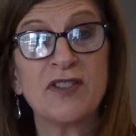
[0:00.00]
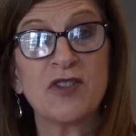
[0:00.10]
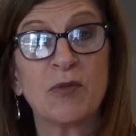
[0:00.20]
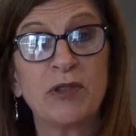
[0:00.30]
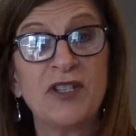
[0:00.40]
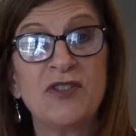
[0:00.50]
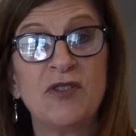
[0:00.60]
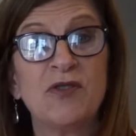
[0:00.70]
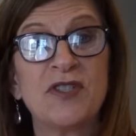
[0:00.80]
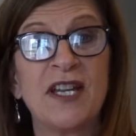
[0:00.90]
So please
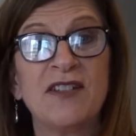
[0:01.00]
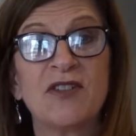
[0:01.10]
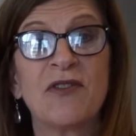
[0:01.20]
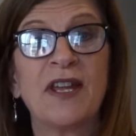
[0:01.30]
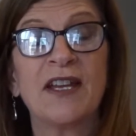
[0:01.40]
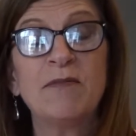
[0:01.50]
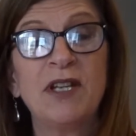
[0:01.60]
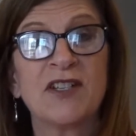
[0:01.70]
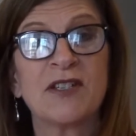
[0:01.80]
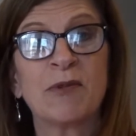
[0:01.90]
do stay till the end
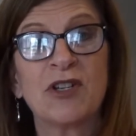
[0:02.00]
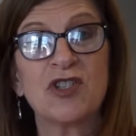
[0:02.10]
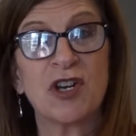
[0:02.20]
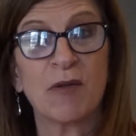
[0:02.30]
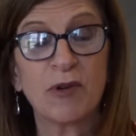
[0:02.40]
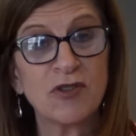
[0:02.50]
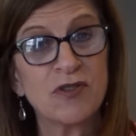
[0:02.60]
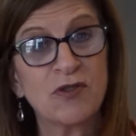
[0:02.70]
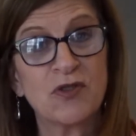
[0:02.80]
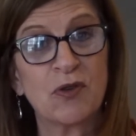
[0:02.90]
because I'm going to share a
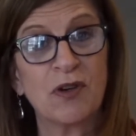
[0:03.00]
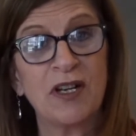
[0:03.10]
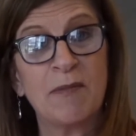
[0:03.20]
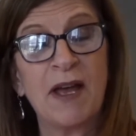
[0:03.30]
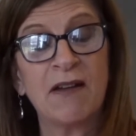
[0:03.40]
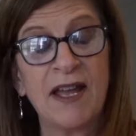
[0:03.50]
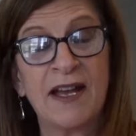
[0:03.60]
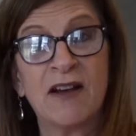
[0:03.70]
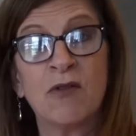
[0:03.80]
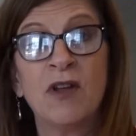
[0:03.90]
personal story about
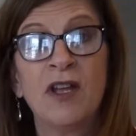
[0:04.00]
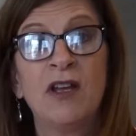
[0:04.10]
how